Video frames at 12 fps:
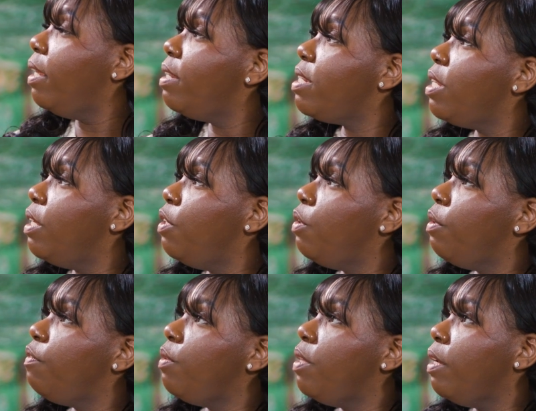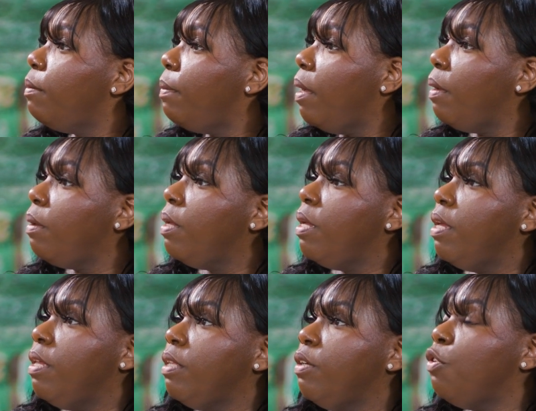it's, if you think about
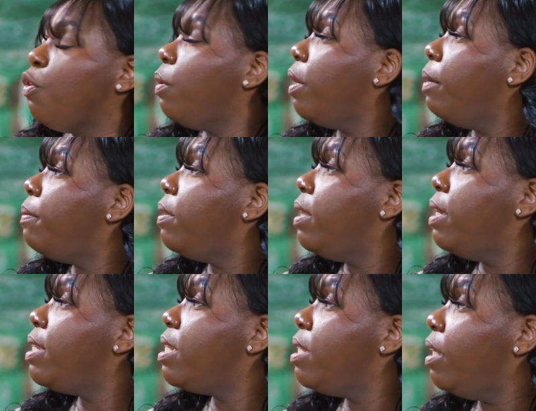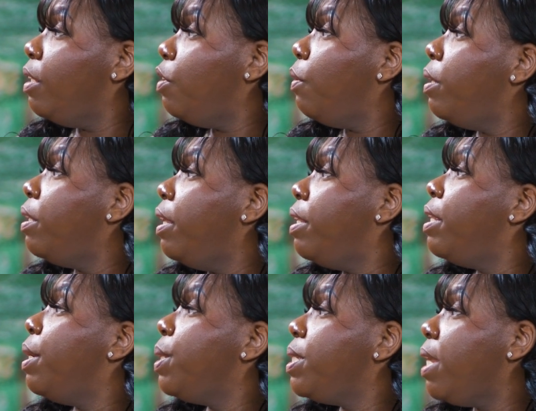growing up things
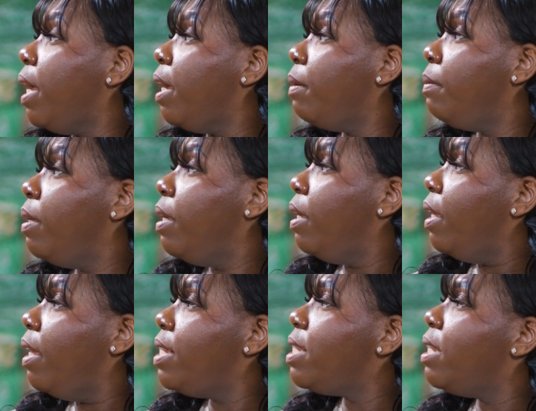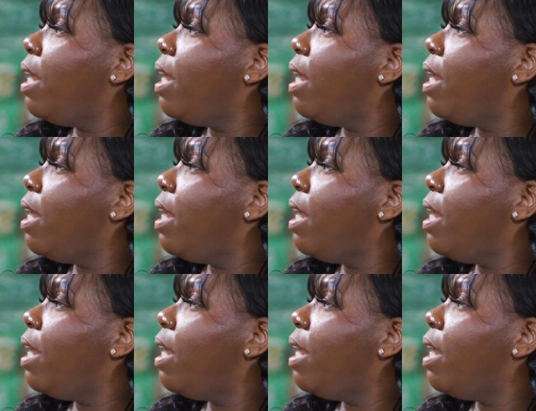in their time, it's